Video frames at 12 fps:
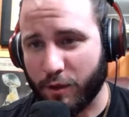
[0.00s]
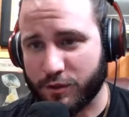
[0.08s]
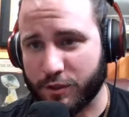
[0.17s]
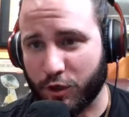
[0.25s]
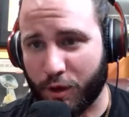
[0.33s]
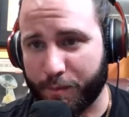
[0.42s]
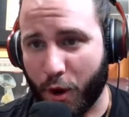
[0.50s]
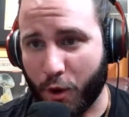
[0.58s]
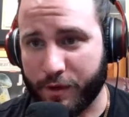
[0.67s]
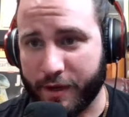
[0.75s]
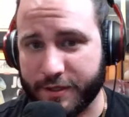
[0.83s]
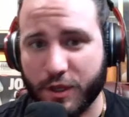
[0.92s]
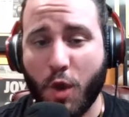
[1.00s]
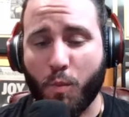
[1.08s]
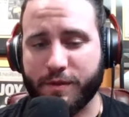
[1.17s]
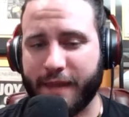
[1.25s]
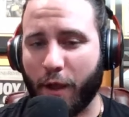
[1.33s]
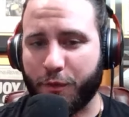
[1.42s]
down to their opponents
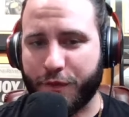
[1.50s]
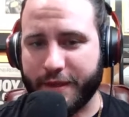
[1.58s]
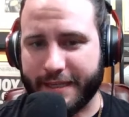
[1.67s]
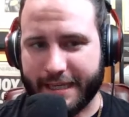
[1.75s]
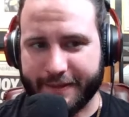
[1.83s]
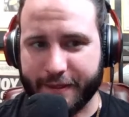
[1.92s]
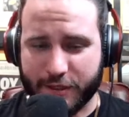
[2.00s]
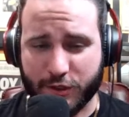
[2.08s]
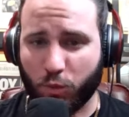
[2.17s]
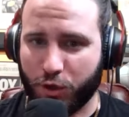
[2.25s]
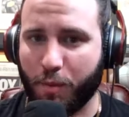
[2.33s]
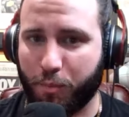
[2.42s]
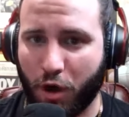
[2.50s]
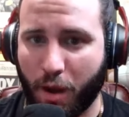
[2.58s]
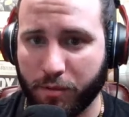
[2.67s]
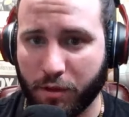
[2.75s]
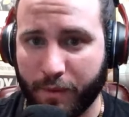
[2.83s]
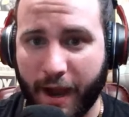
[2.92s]
without thinking this is a real
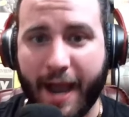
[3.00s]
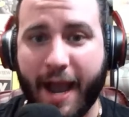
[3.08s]
problem.